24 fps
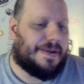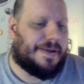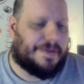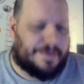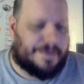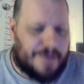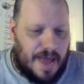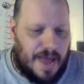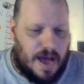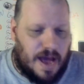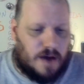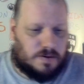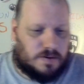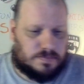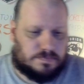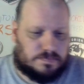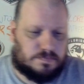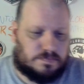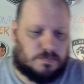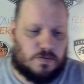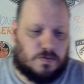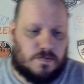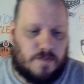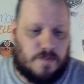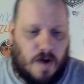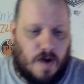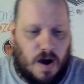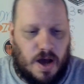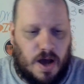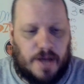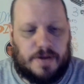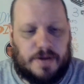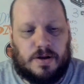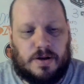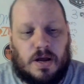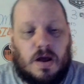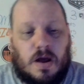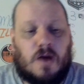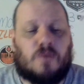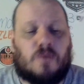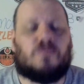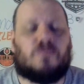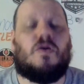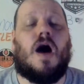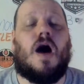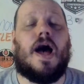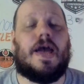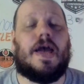Now, move on.
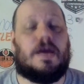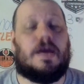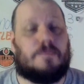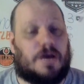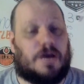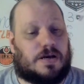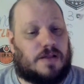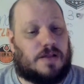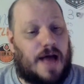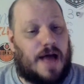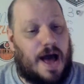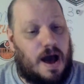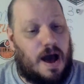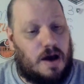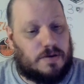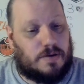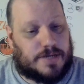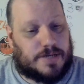Ryan McLeod